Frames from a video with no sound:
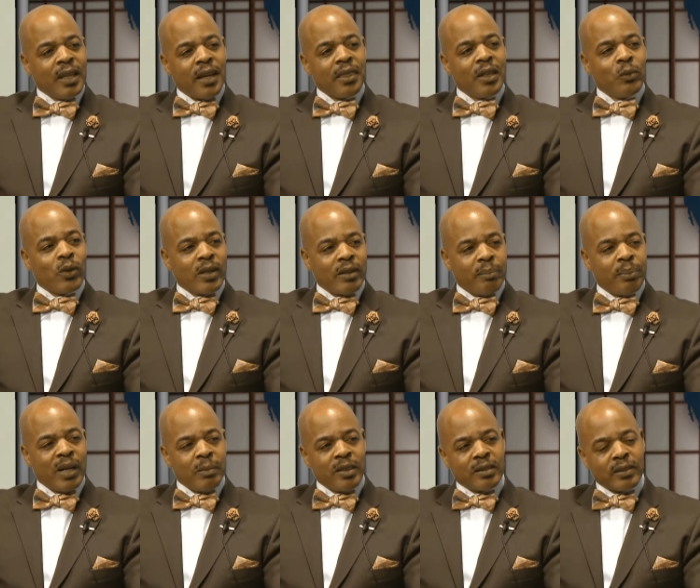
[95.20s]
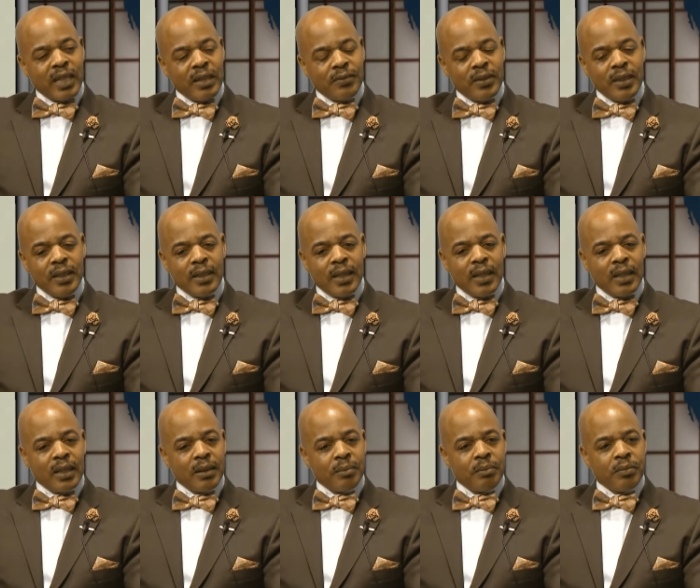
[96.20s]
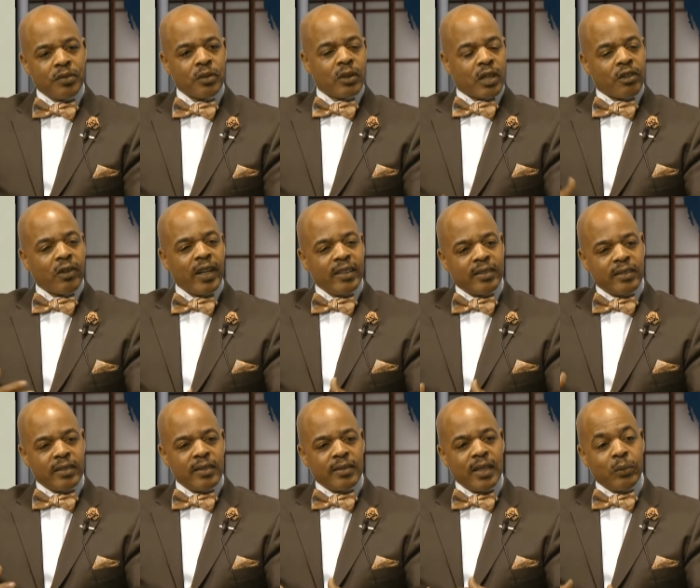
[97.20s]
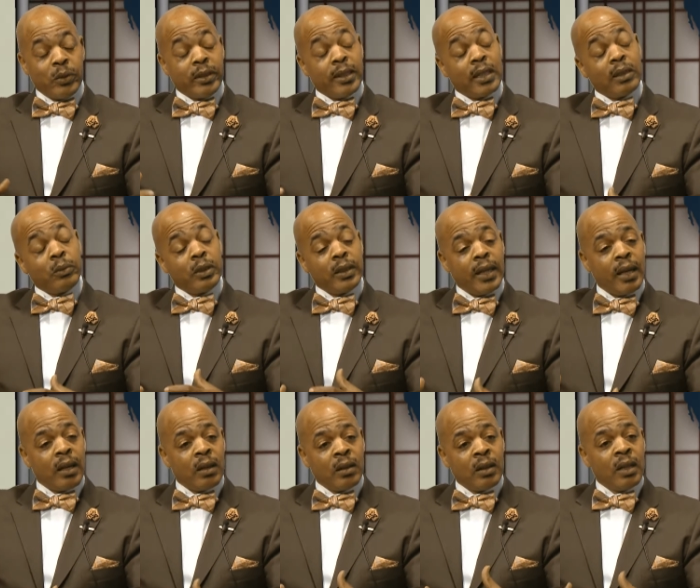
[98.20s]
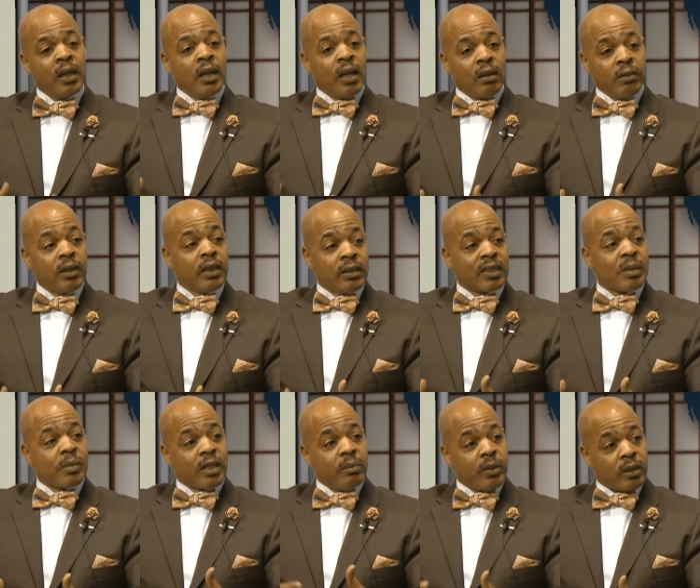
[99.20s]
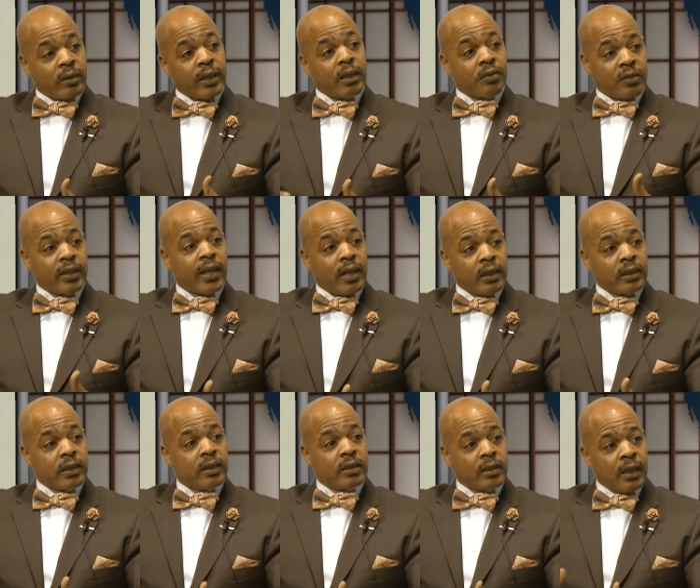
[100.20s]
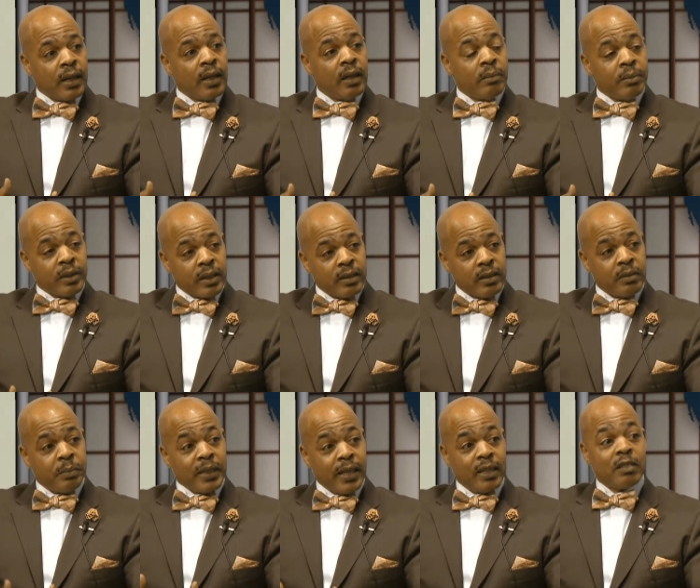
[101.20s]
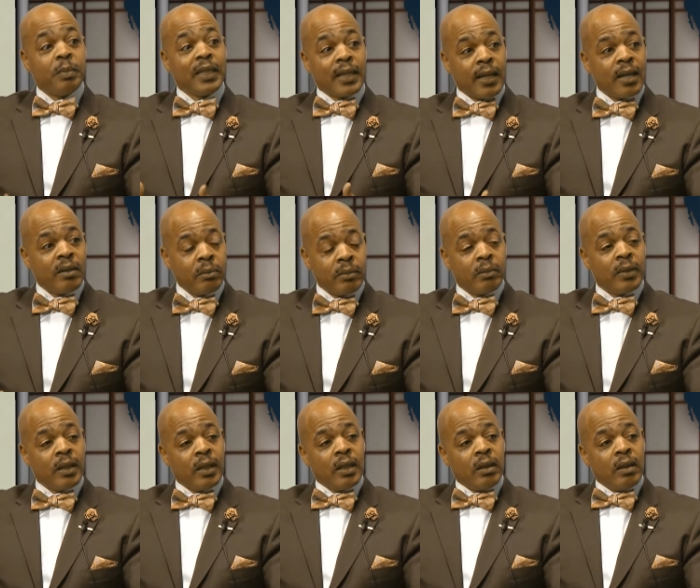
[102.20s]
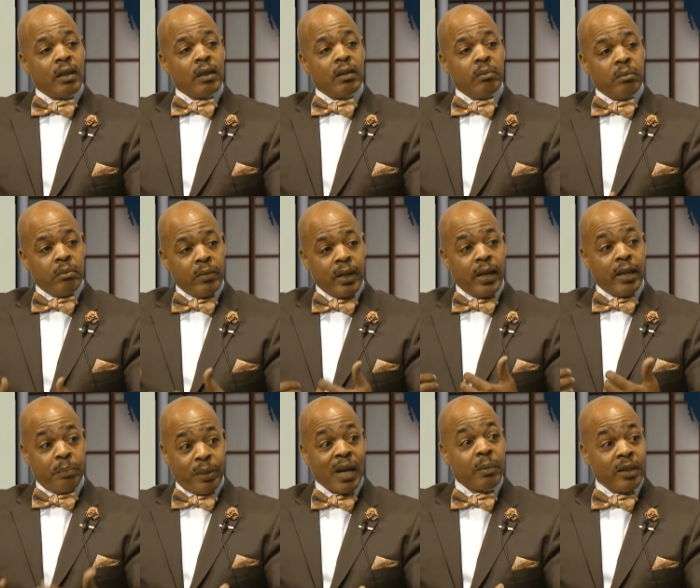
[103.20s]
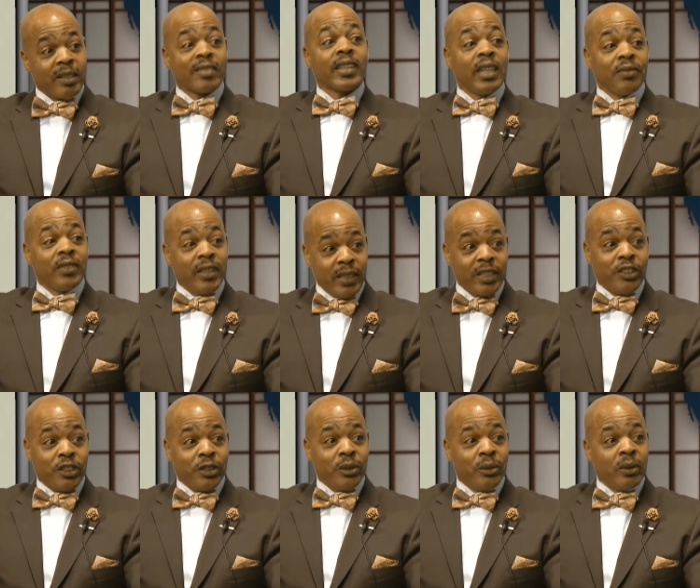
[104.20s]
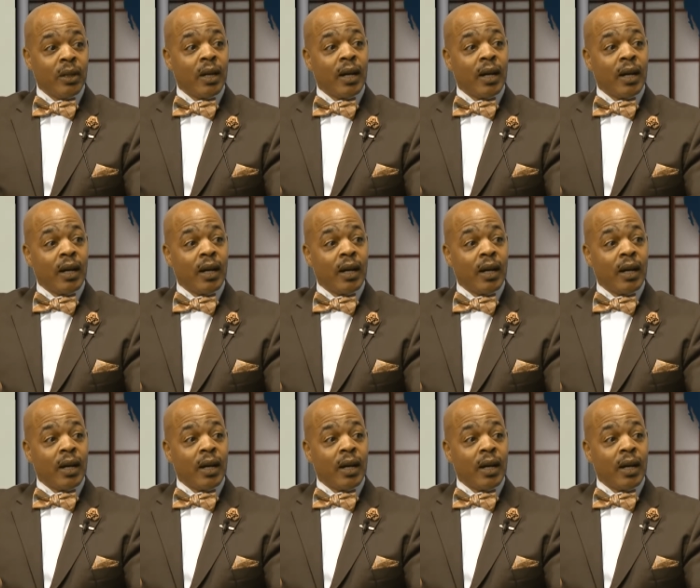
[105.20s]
I think one of the public safety sort of crises that we're dealing with now are really some of the mental health challenges because it's become a public safety issue.